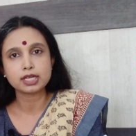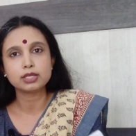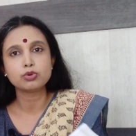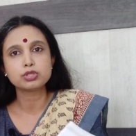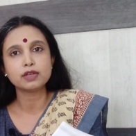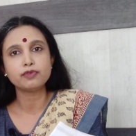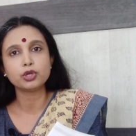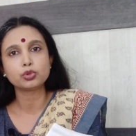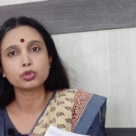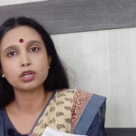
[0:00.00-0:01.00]
and use them for
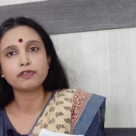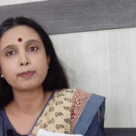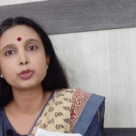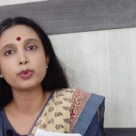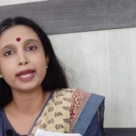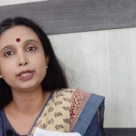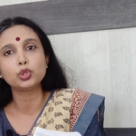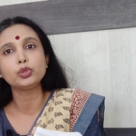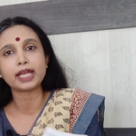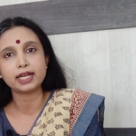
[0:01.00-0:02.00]
a total of up to 8
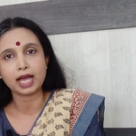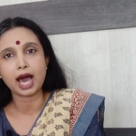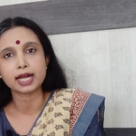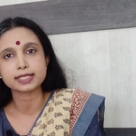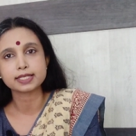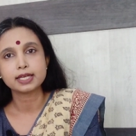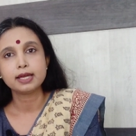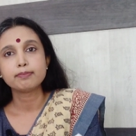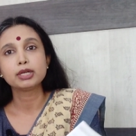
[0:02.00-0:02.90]
to 10 hours.